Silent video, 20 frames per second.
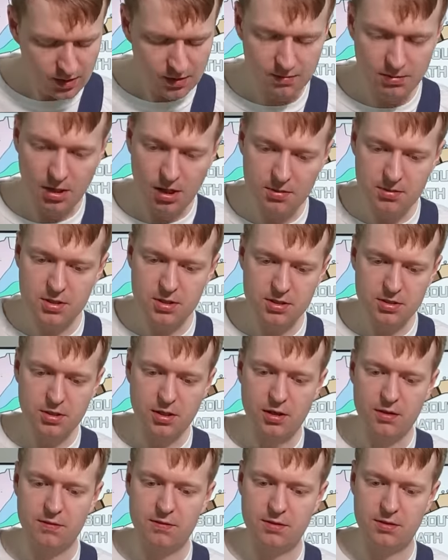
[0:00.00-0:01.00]
But I was just
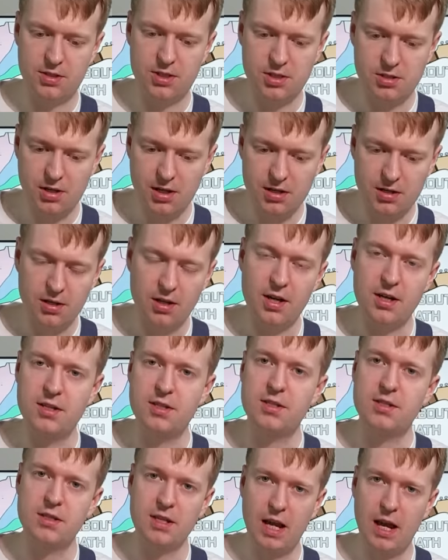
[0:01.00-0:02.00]
going for a straight,
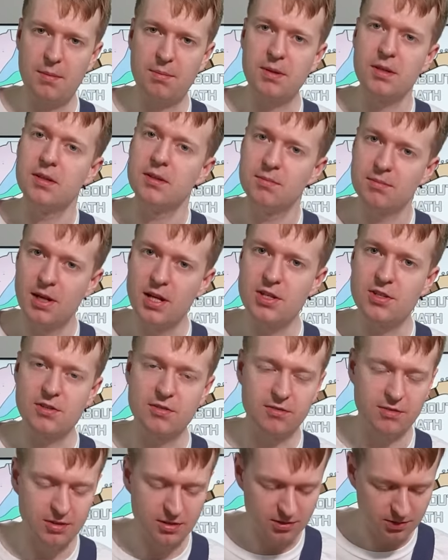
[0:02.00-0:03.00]
nice, happy major
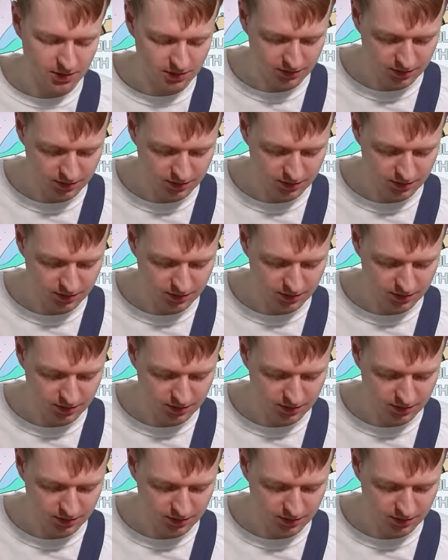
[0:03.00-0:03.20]
feel with